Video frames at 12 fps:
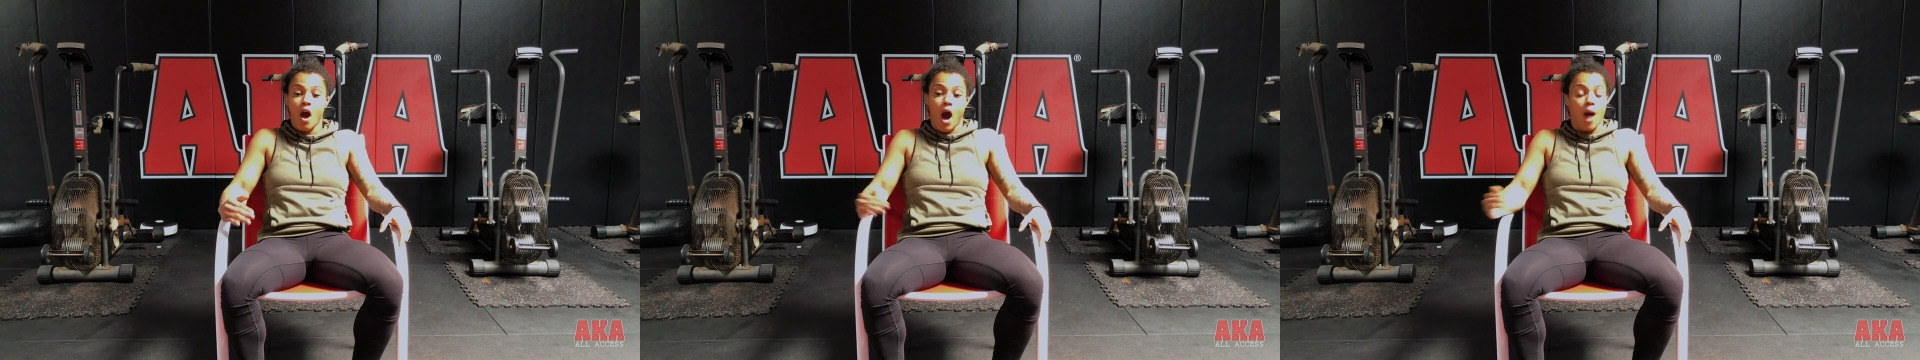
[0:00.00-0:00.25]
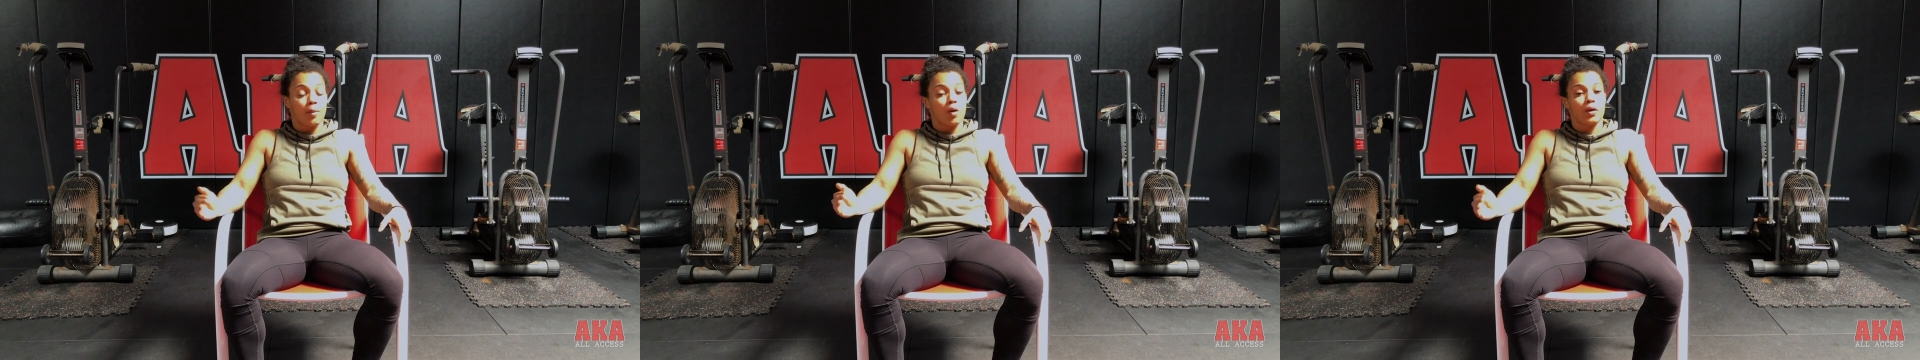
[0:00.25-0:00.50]

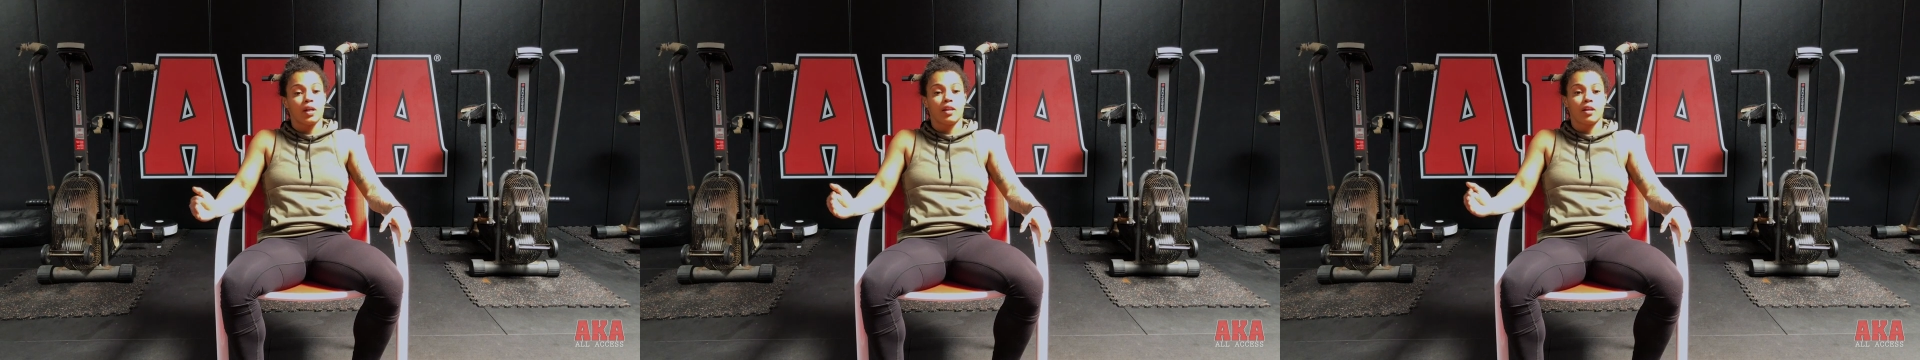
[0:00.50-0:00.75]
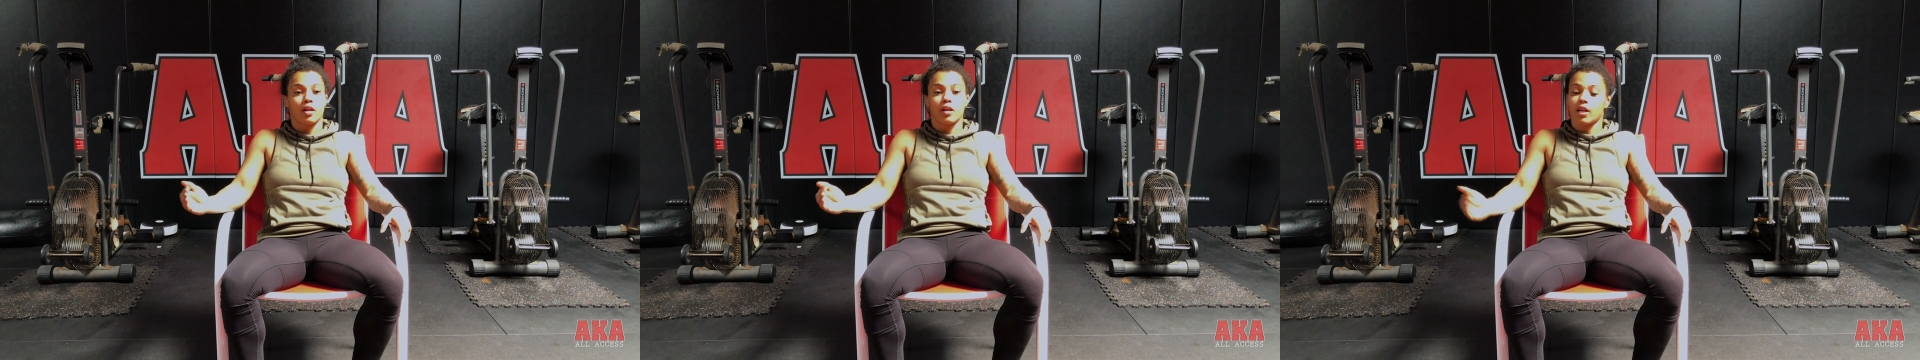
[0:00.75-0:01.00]
I'm going in
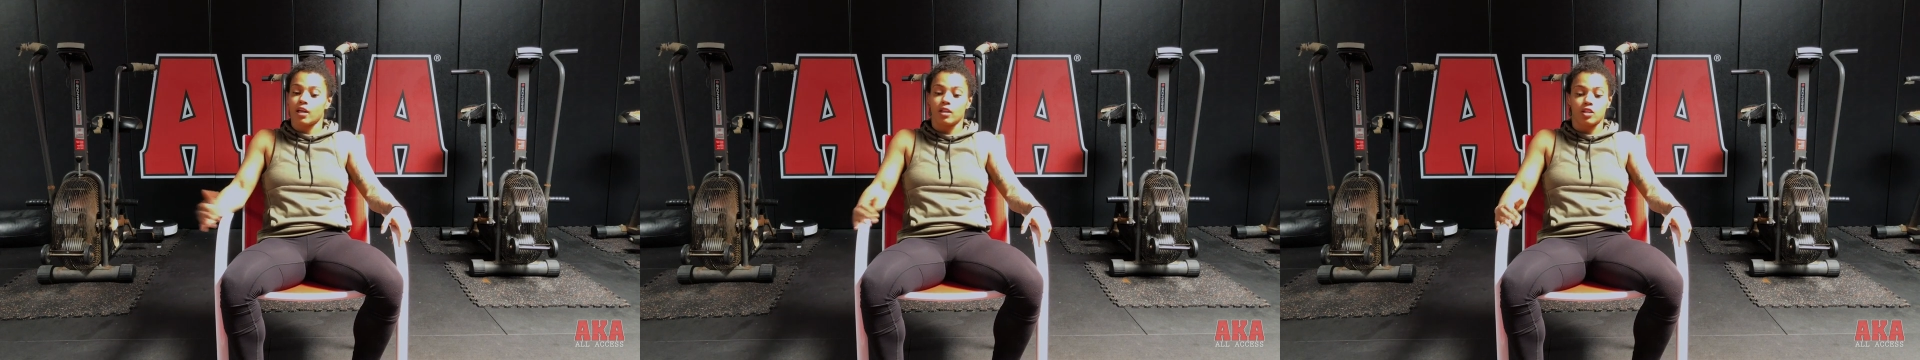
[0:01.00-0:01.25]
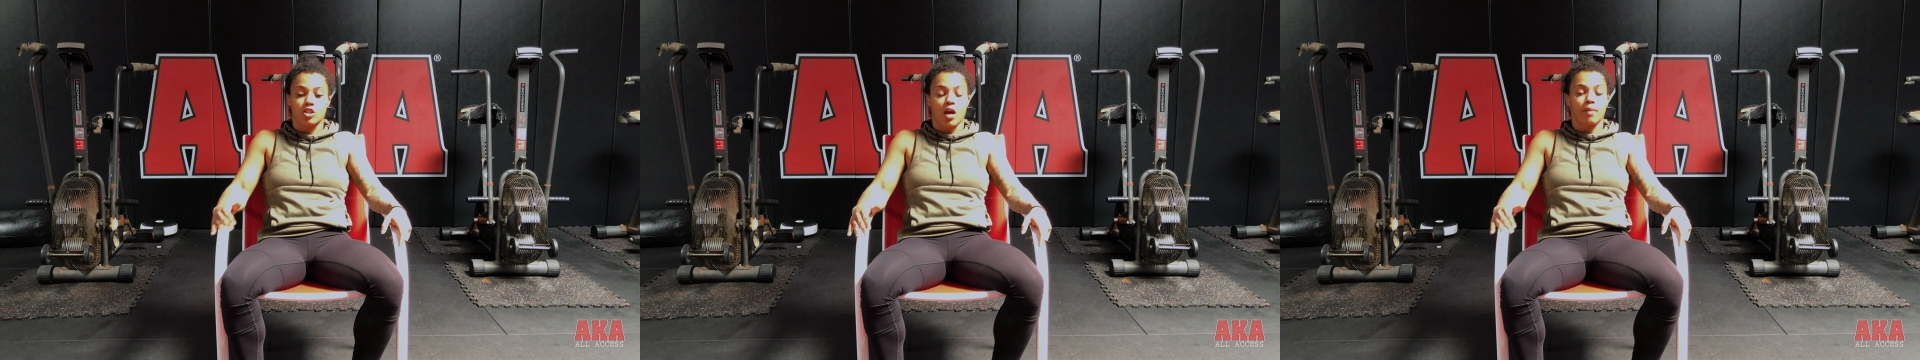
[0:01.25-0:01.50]
there, getting
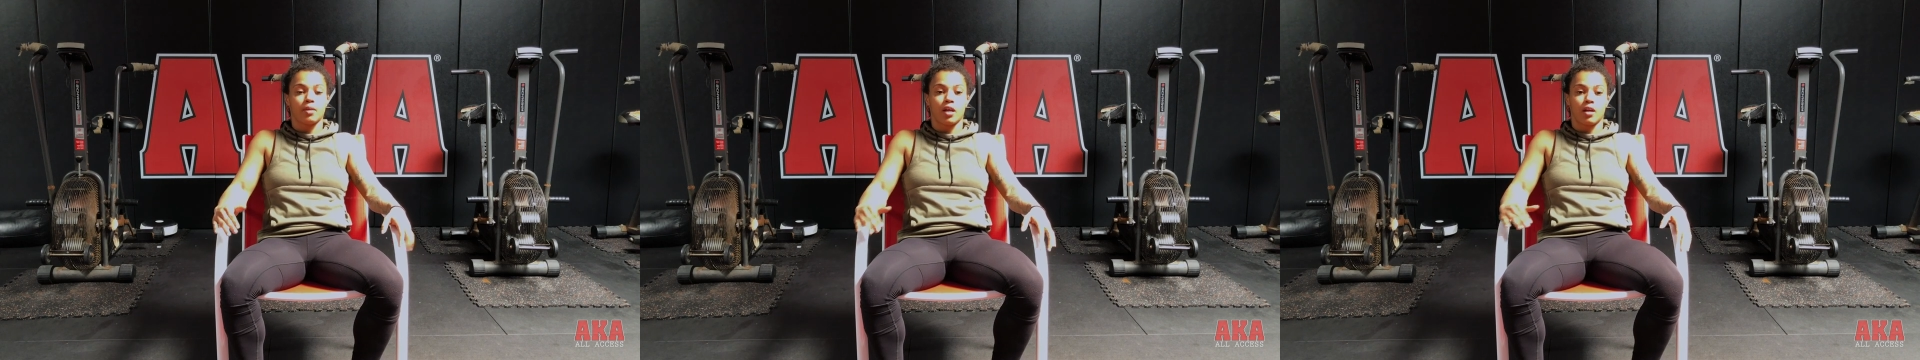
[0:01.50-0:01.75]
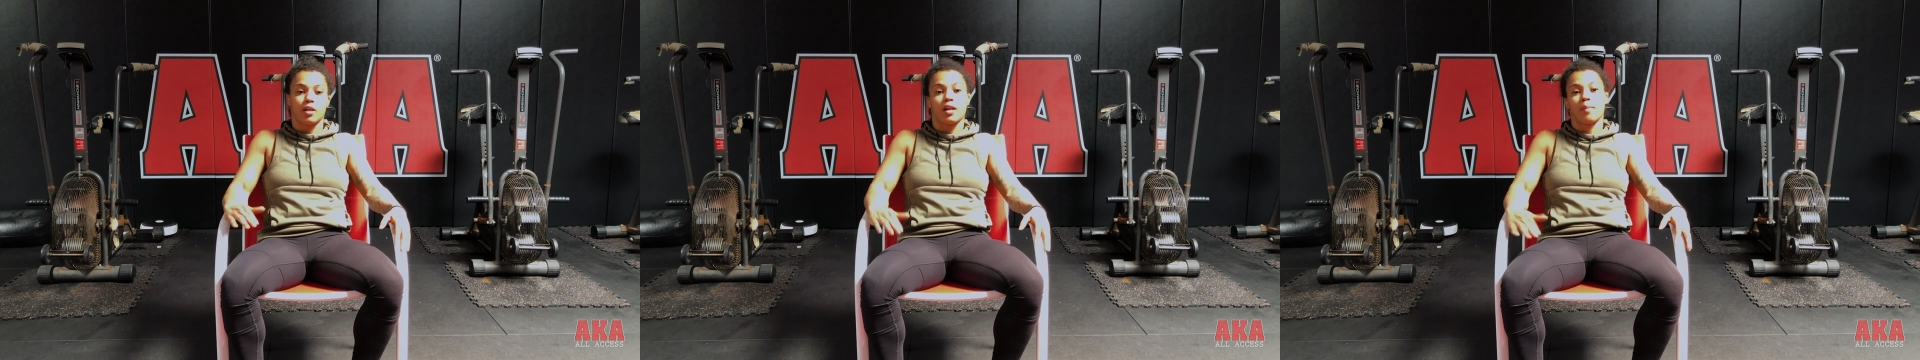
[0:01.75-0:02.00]
the job
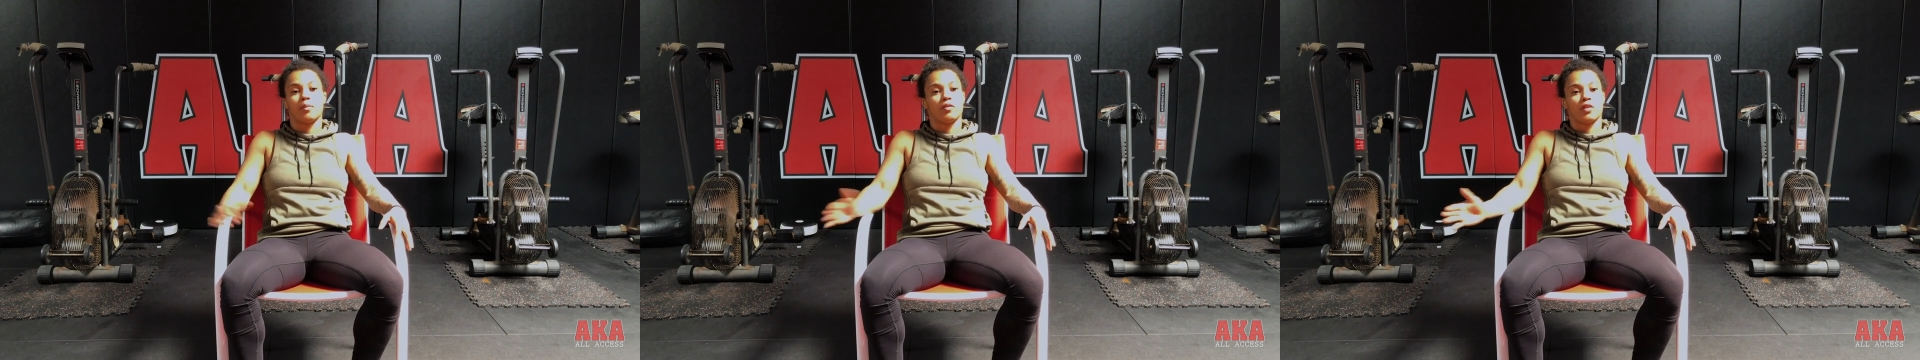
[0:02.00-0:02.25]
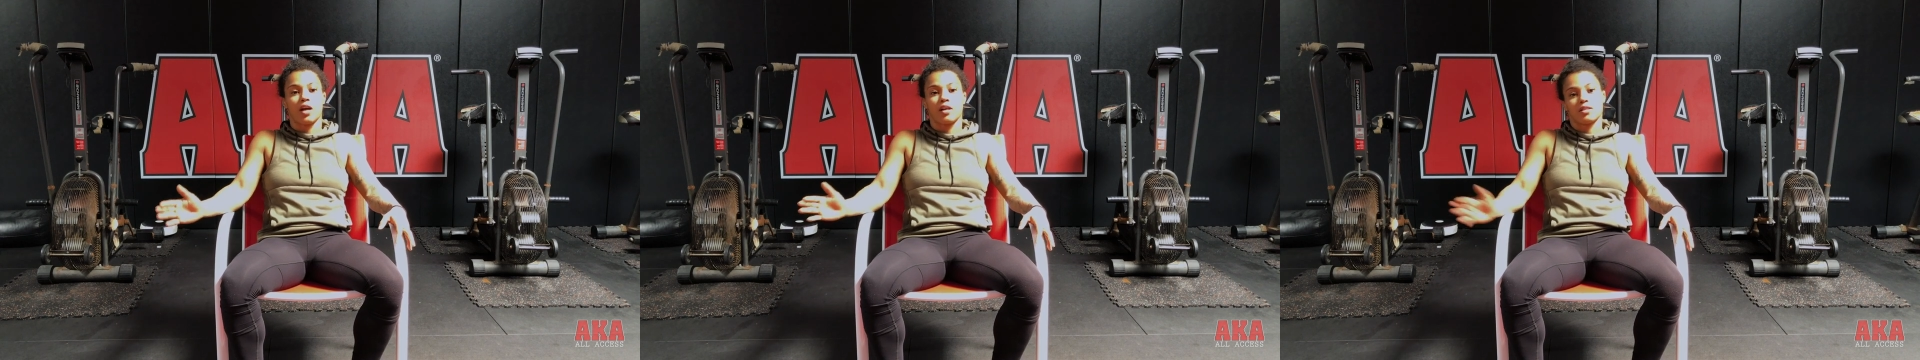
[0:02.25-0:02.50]
done, and I'm
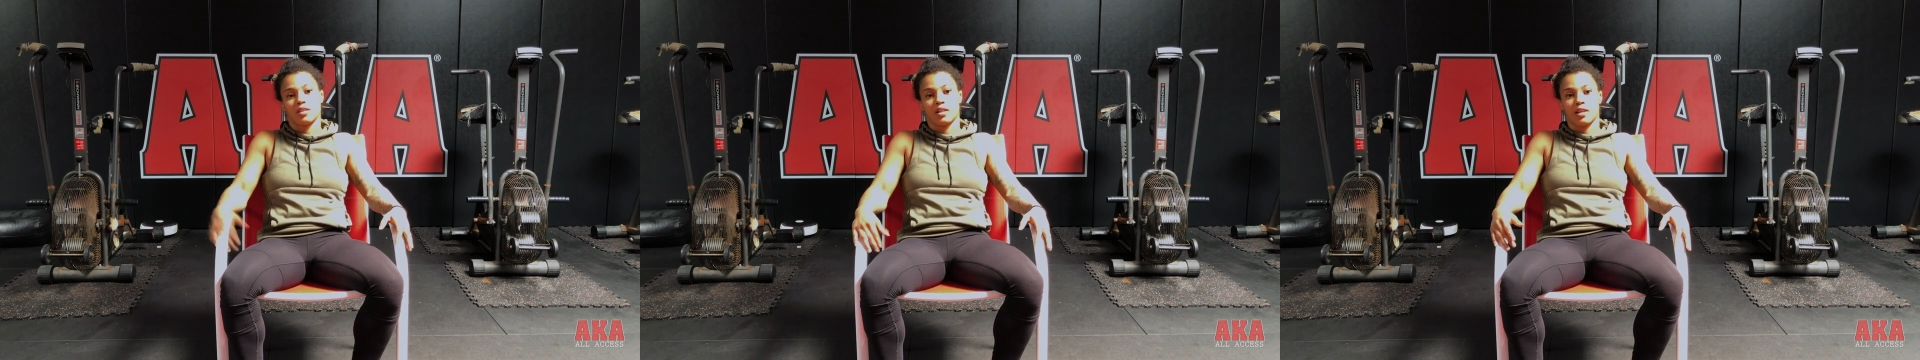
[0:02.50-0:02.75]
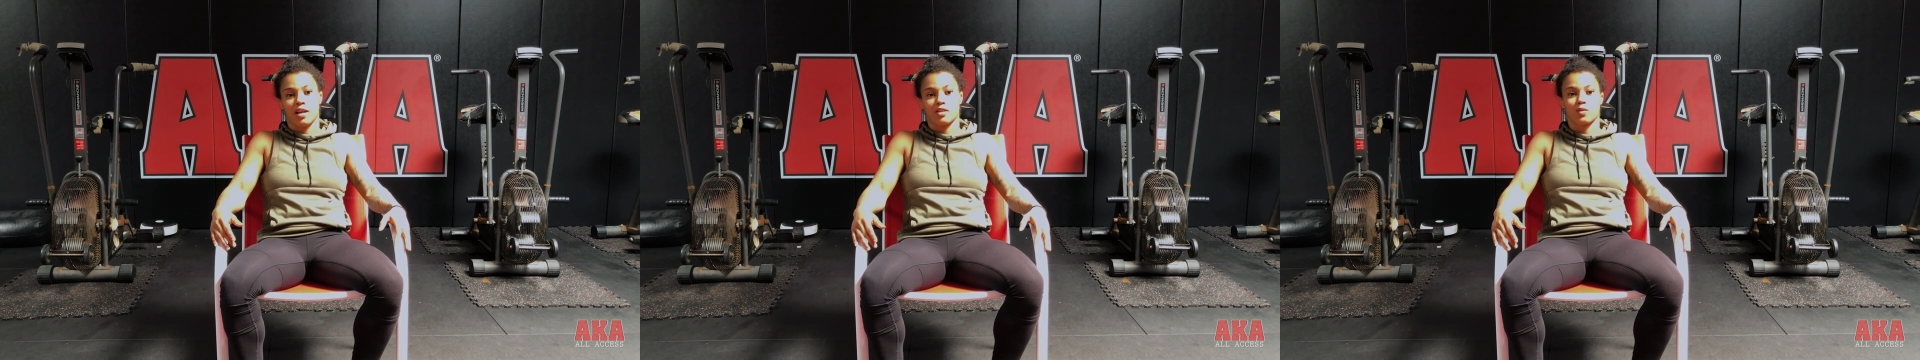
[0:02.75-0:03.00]
moving on to
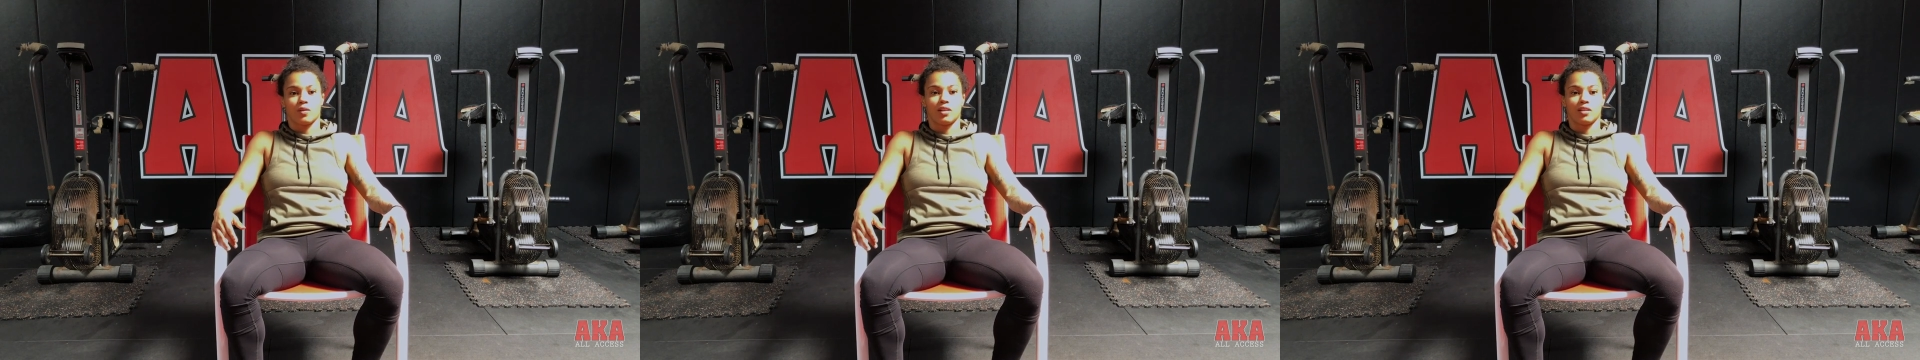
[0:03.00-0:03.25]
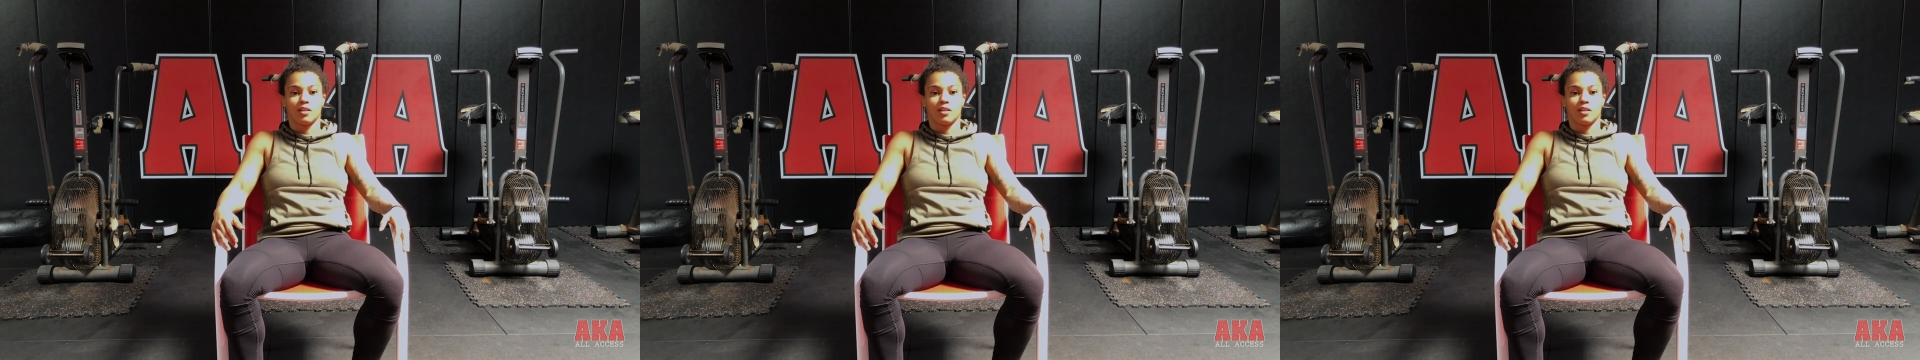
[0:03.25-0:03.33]
the next one.